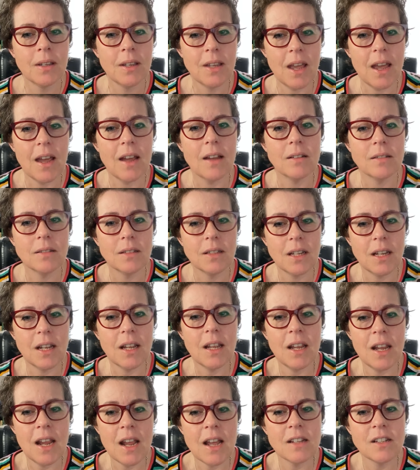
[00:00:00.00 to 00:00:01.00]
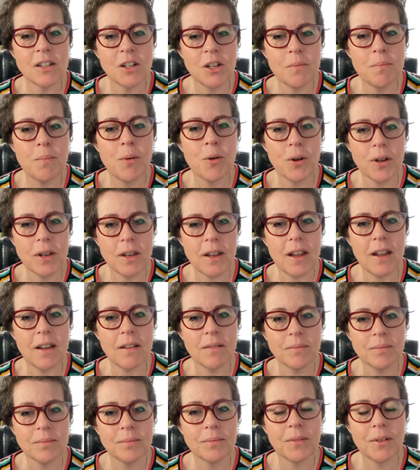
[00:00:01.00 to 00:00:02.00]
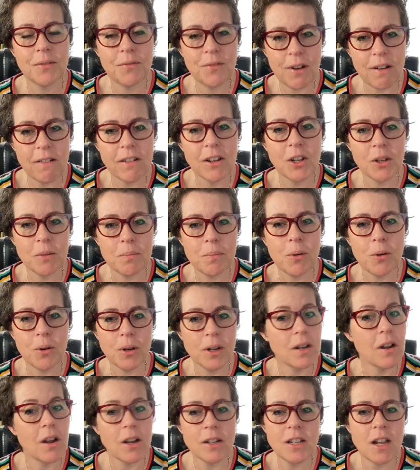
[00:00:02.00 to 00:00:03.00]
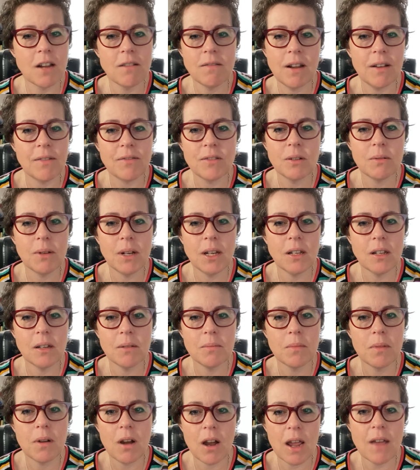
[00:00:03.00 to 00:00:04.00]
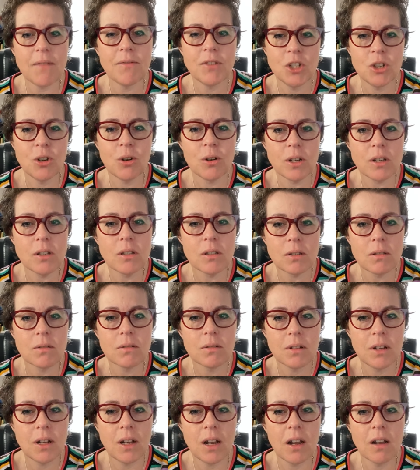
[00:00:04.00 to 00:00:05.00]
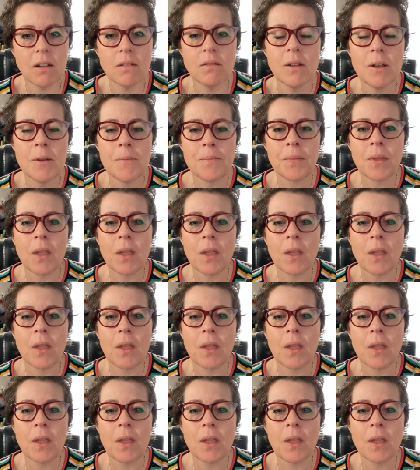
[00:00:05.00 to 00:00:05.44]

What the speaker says: yeah, he had a good point there. A very good point. I don't have to eat them. I have a choice, you know.